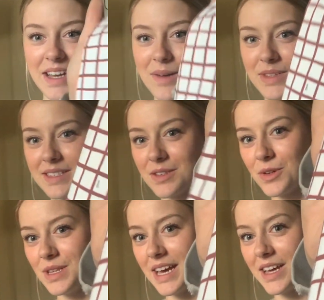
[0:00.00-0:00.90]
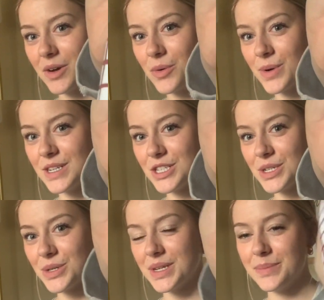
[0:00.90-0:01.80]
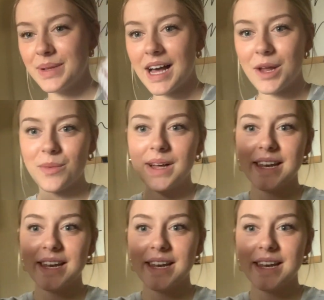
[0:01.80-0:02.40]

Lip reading: this little like orange and cream plaid one,